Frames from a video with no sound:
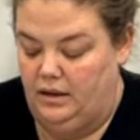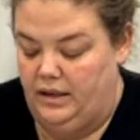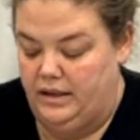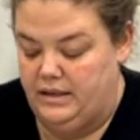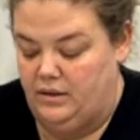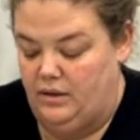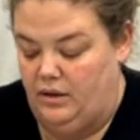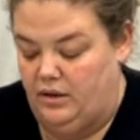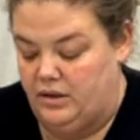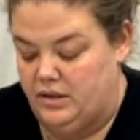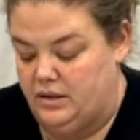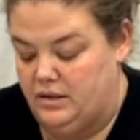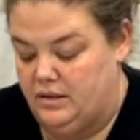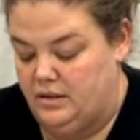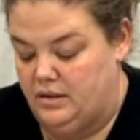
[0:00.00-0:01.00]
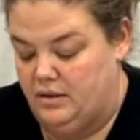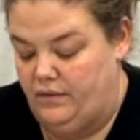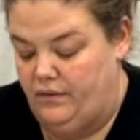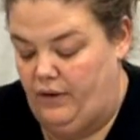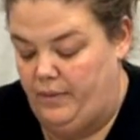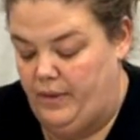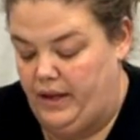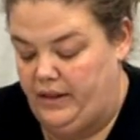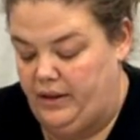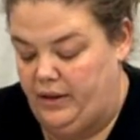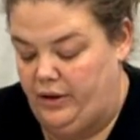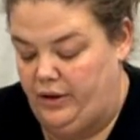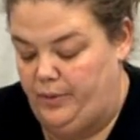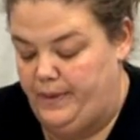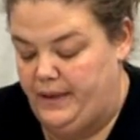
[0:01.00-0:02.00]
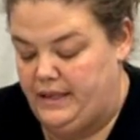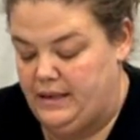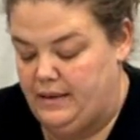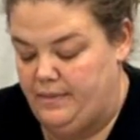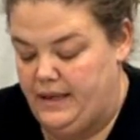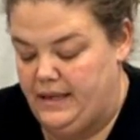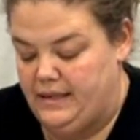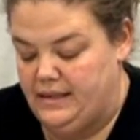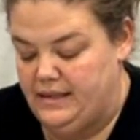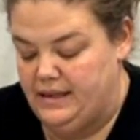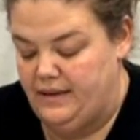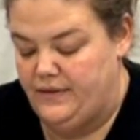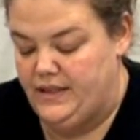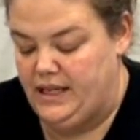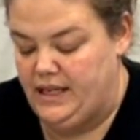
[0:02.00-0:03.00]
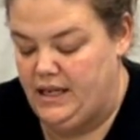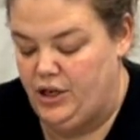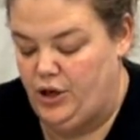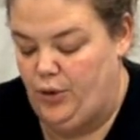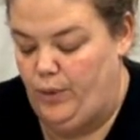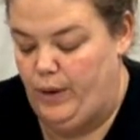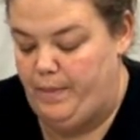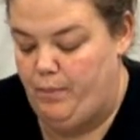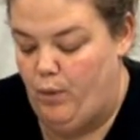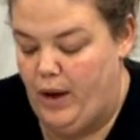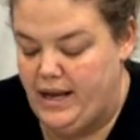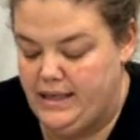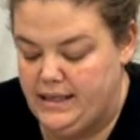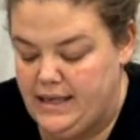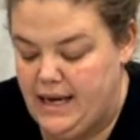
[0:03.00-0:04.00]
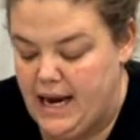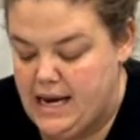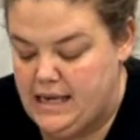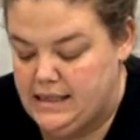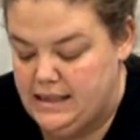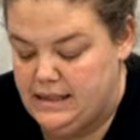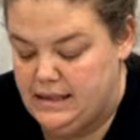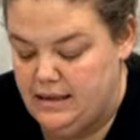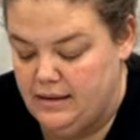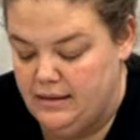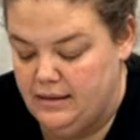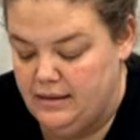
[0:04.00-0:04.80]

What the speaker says: It looks from the little bits and pieces I've seen in your Whip Wednesdays.